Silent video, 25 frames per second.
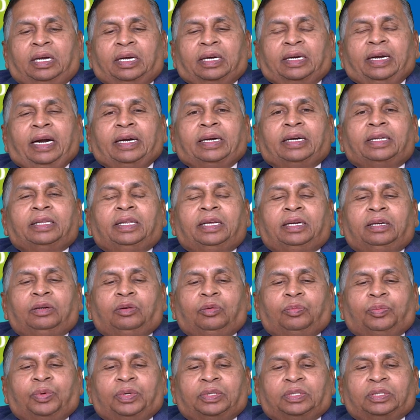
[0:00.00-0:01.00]
greater than
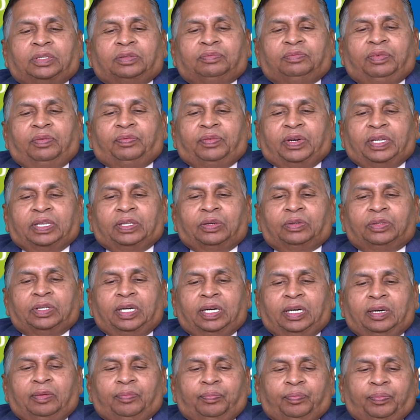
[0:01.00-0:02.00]
rupees
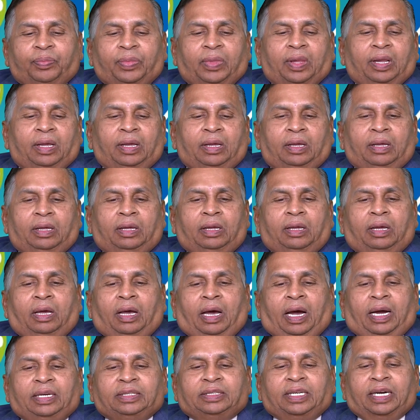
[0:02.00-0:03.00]
50,000
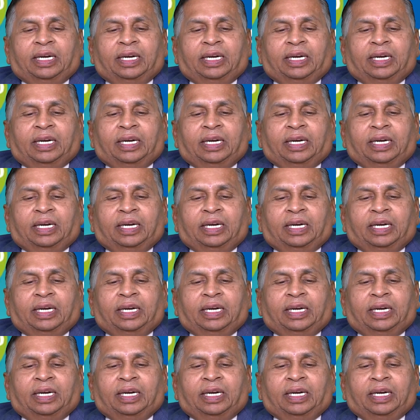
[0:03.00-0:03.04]
as